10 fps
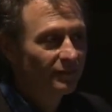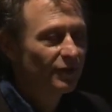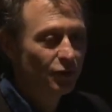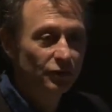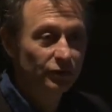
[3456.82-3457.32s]

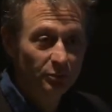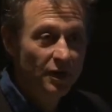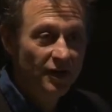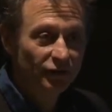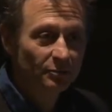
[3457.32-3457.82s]
you're
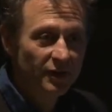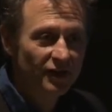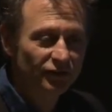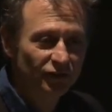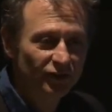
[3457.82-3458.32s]
surprised that
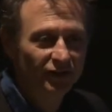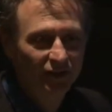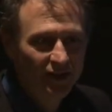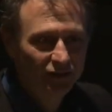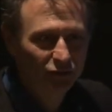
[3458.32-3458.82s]
Peanuts is seen as
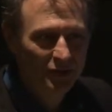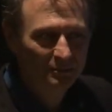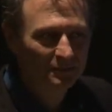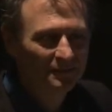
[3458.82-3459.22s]
a kid's strip.